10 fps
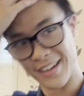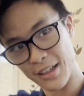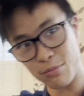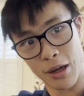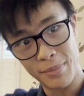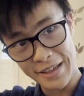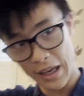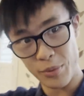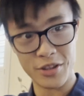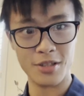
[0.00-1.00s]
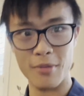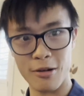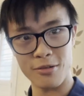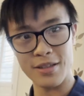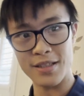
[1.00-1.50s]
I'll probably get one
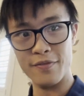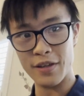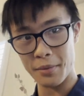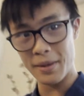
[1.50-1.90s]
tomorrow or something,